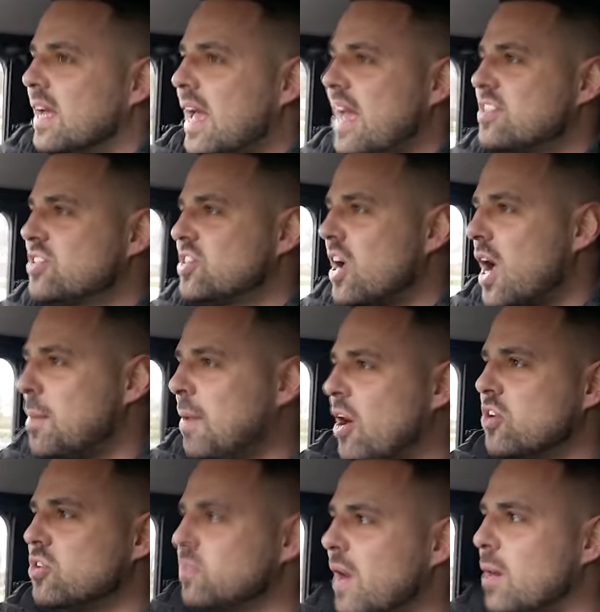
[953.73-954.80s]
It's
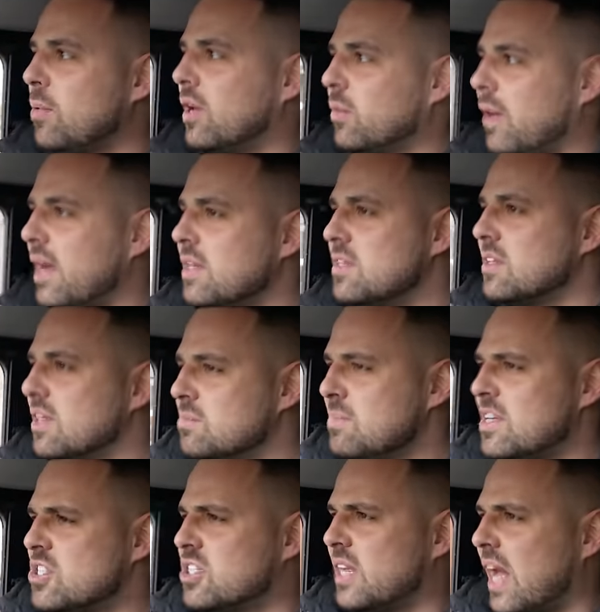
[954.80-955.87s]
turboed as well, by the way. Did I
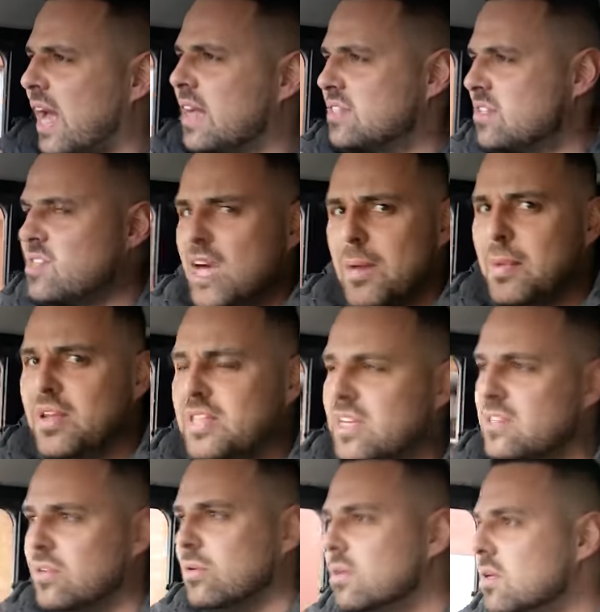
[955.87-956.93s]
mention that? It's a turbo
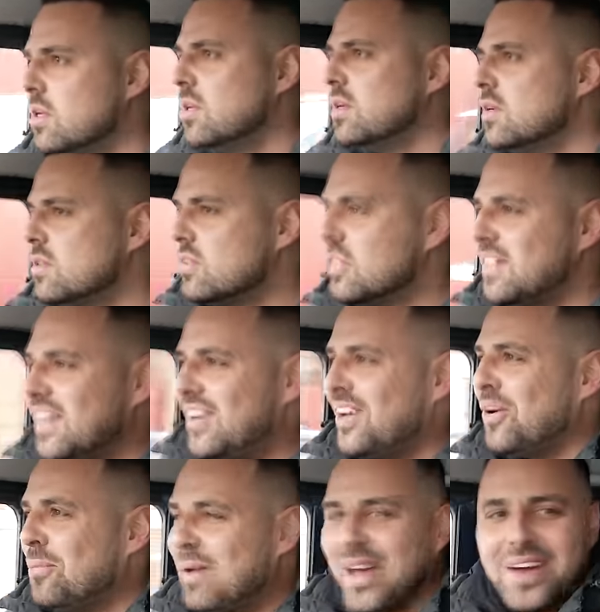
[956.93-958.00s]
diesel. So you can hear a
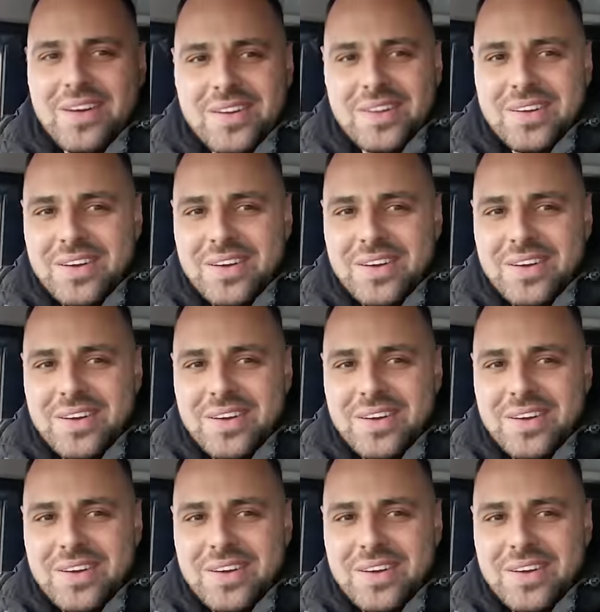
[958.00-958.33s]
little bit of